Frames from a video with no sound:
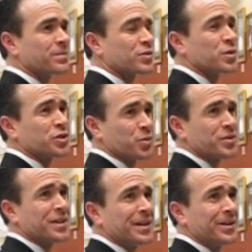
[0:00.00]
Swisher
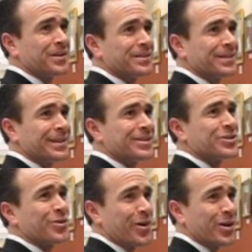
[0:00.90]
was here and
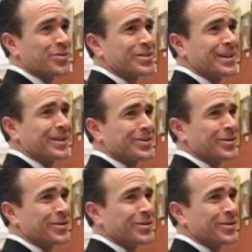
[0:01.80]
Girardi was here,